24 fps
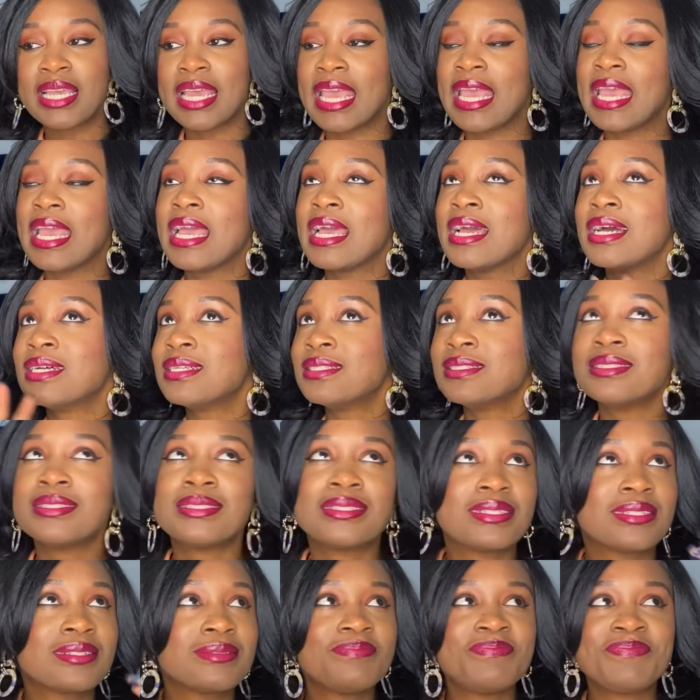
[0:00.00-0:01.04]
And
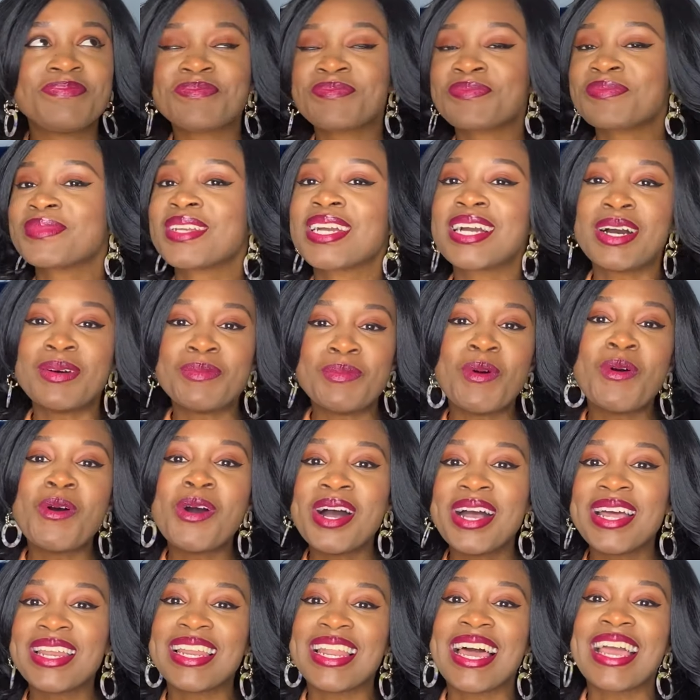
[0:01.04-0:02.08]
come
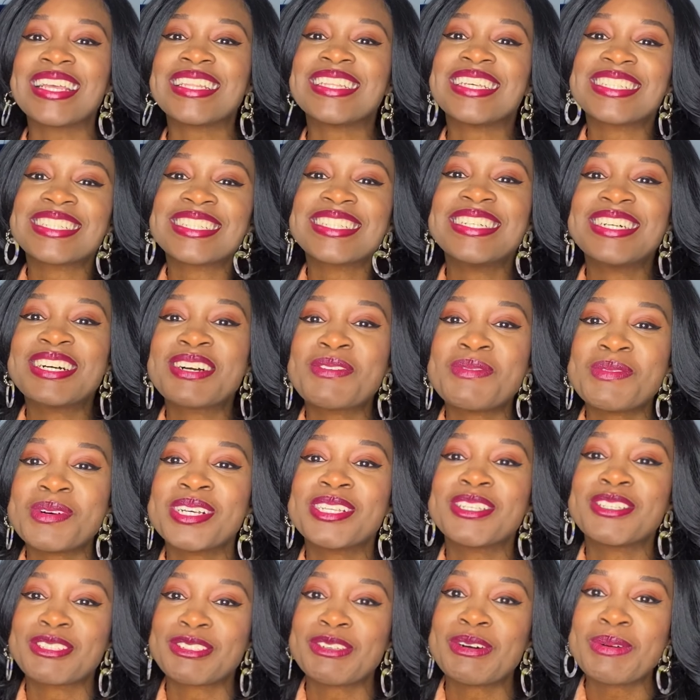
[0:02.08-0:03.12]
on, like this look
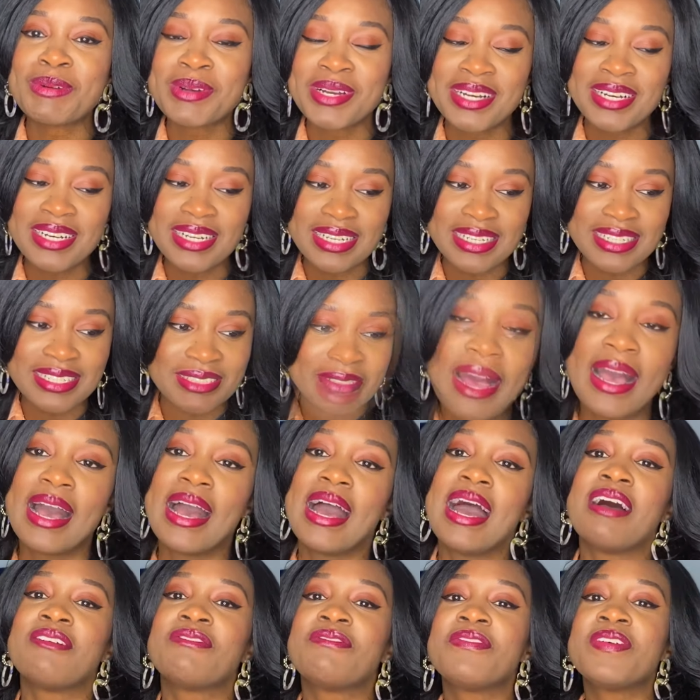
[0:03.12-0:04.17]
was so good.
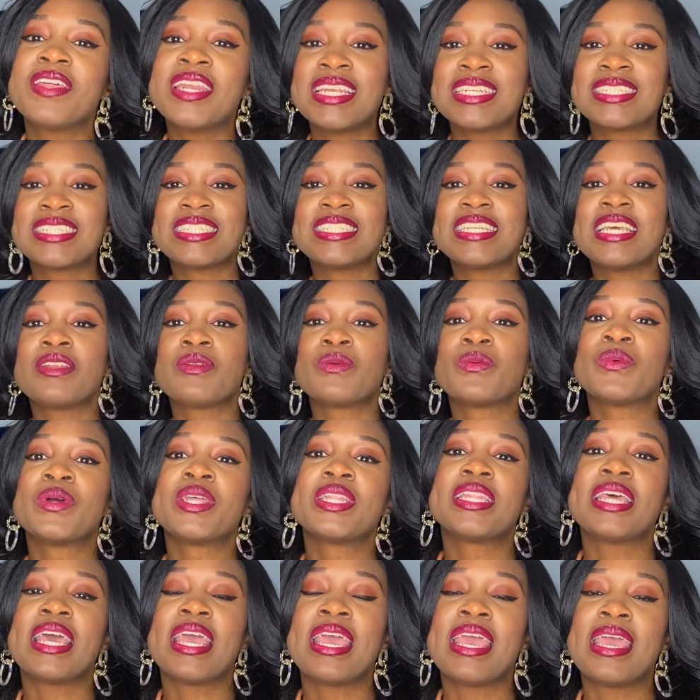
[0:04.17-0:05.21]
I finished it with
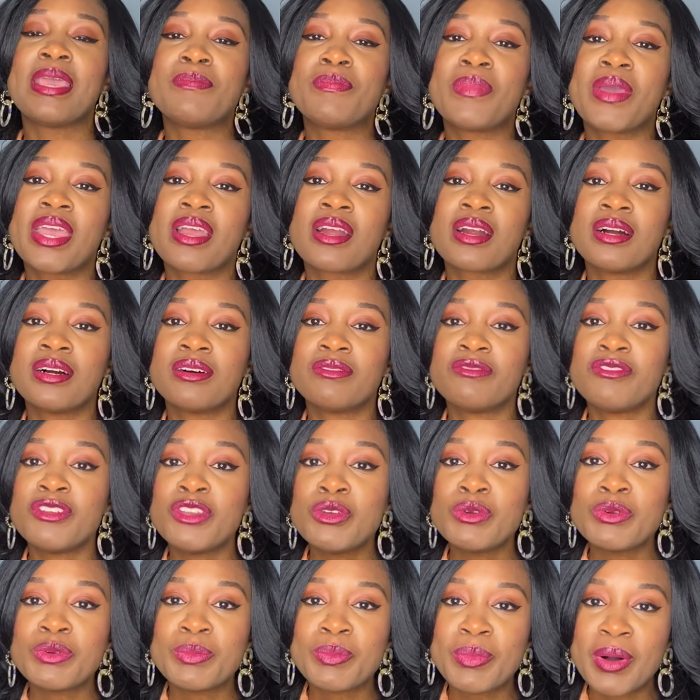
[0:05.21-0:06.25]
a pair of
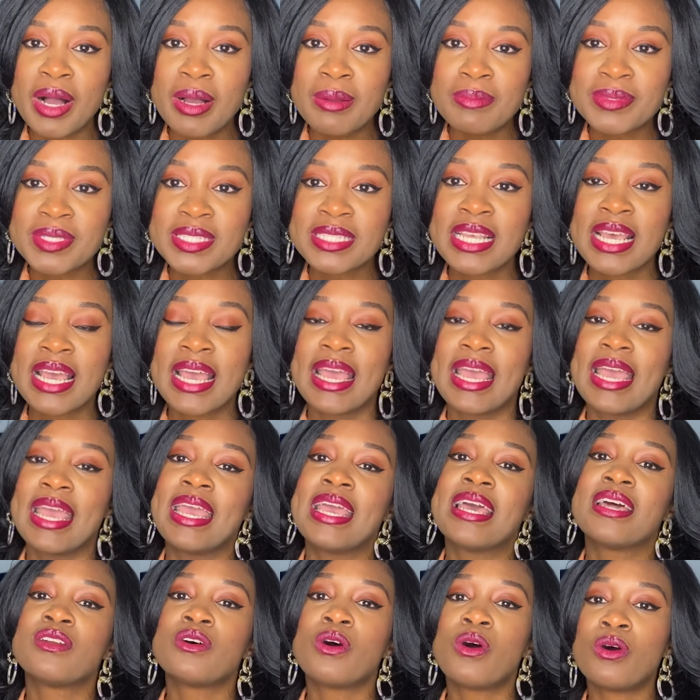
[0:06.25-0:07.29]
nude pumps
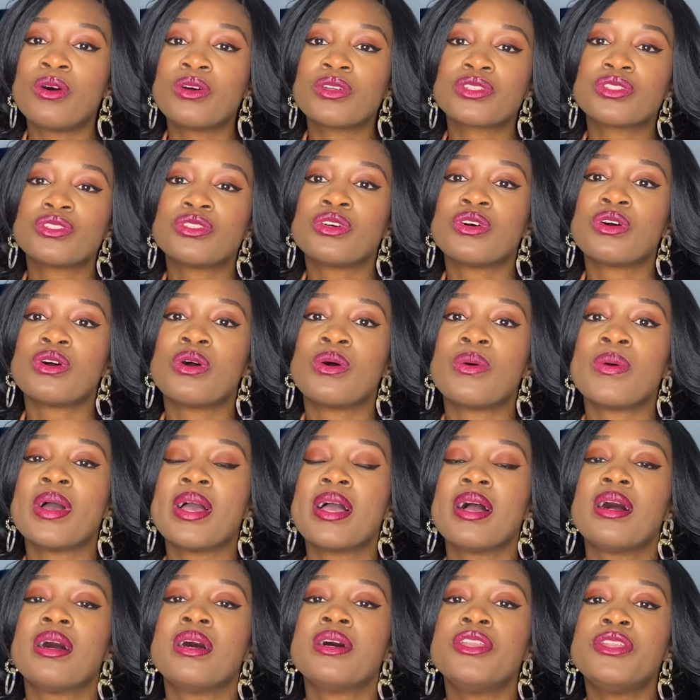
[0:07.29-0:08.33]
and also
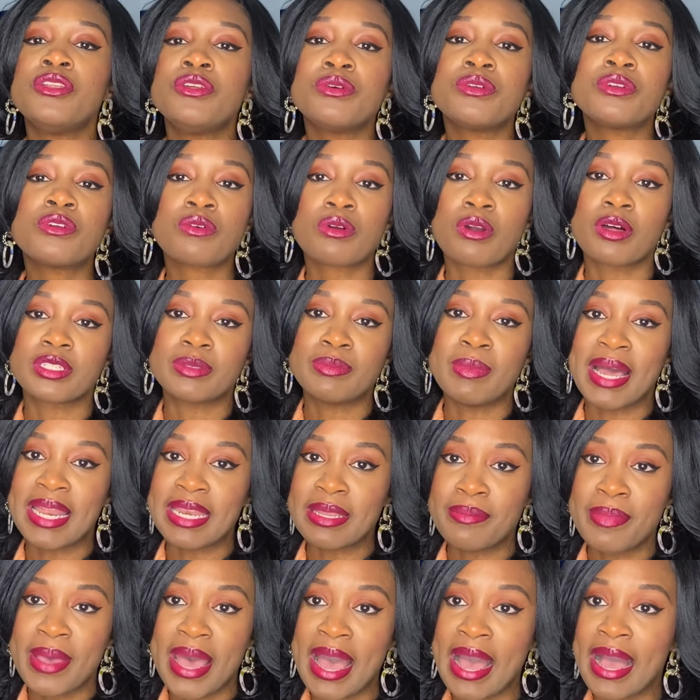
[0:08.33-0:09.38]
a nude crossbody
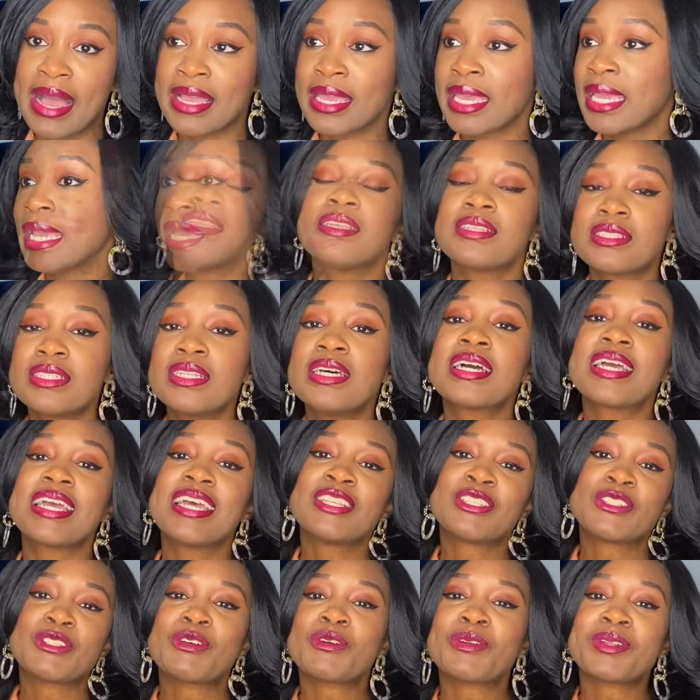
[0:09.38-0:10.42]
bag. This look
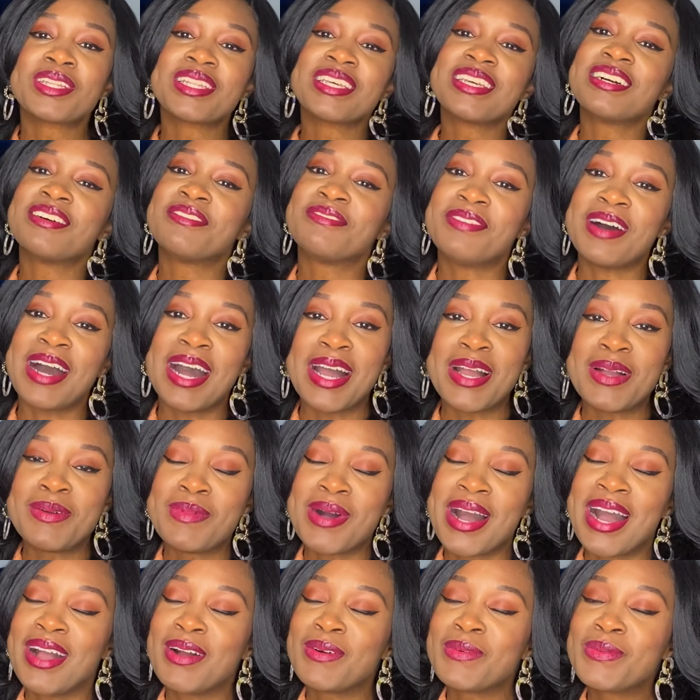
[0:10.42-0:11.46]
is totally a vibe.
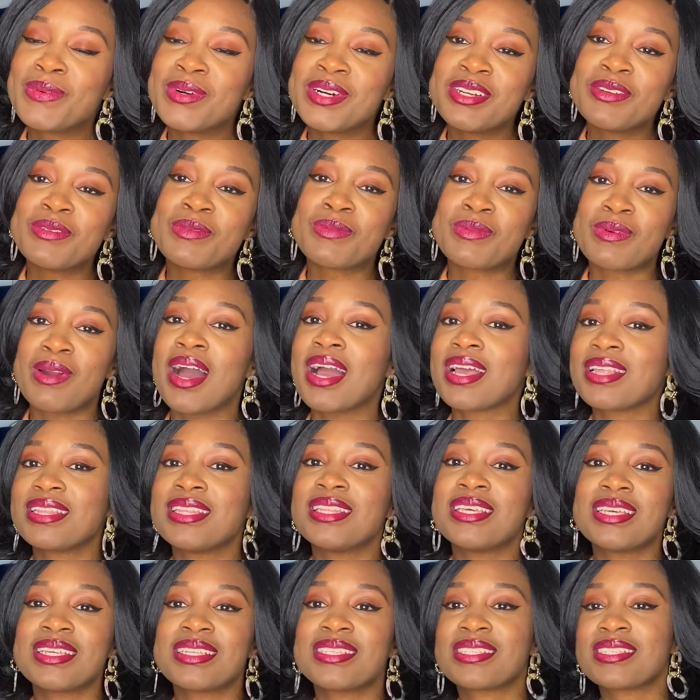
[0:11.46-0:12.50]
I would rock
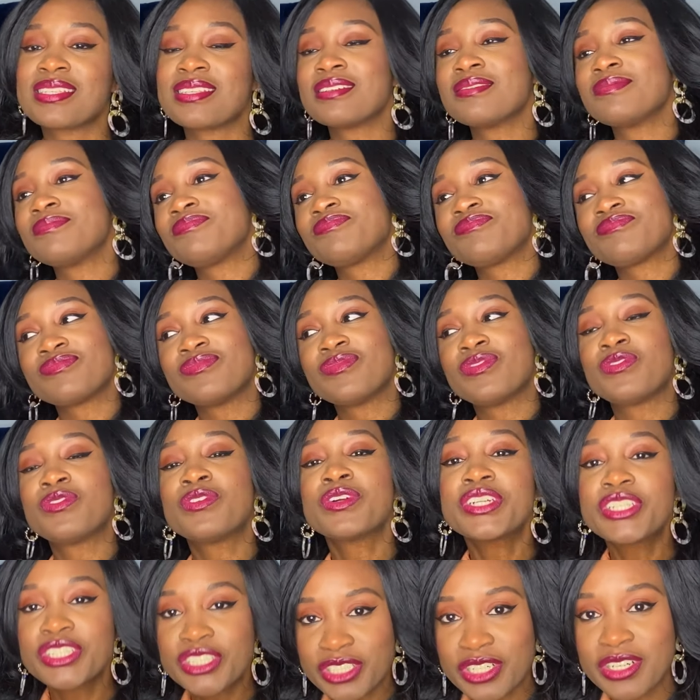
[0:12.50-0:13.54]
this
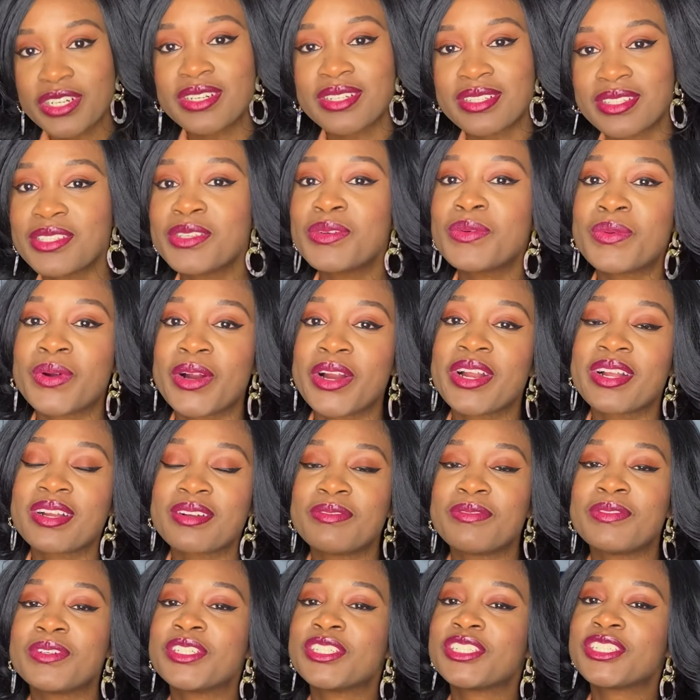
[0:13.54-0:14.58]
for sure to work,
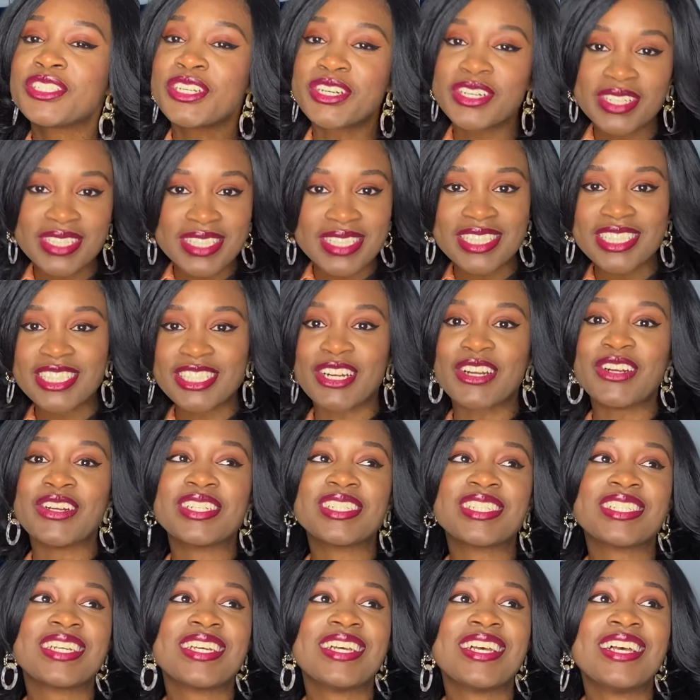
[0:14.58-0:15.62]
for sure to
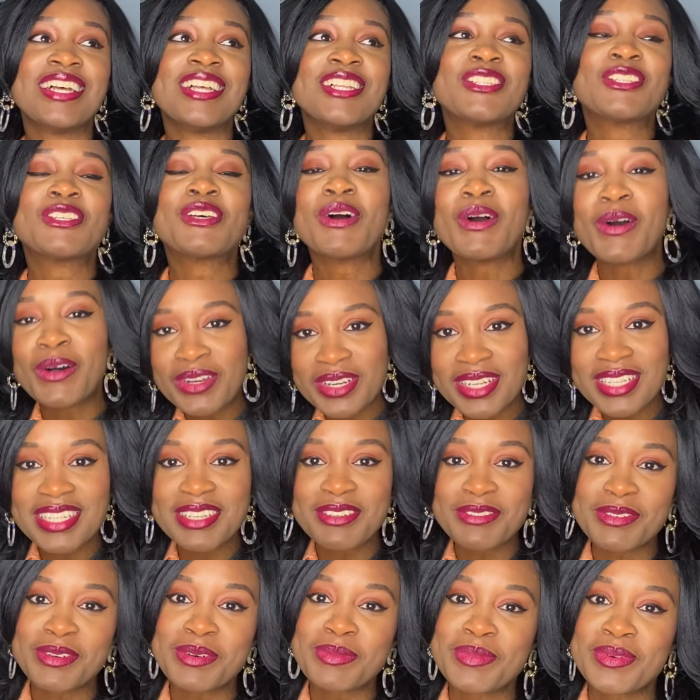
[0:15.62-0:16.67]
church, totally
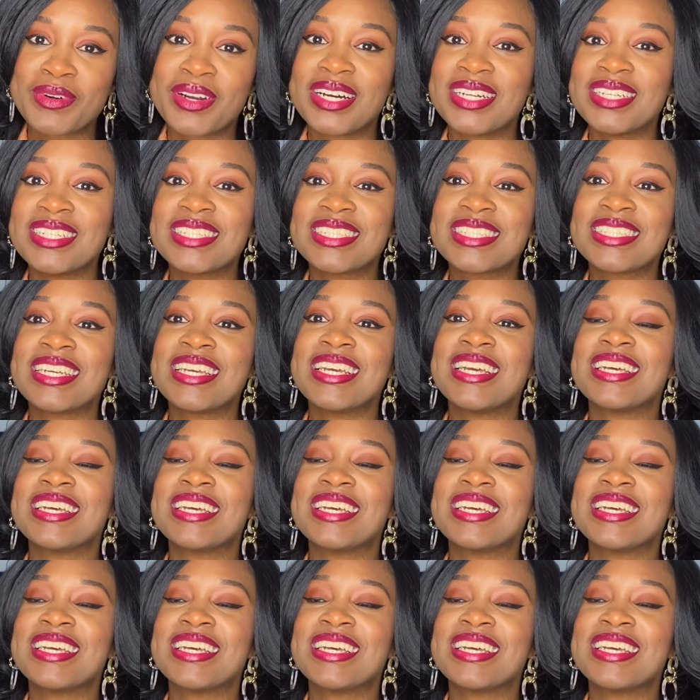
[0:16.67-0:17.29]
for brunch.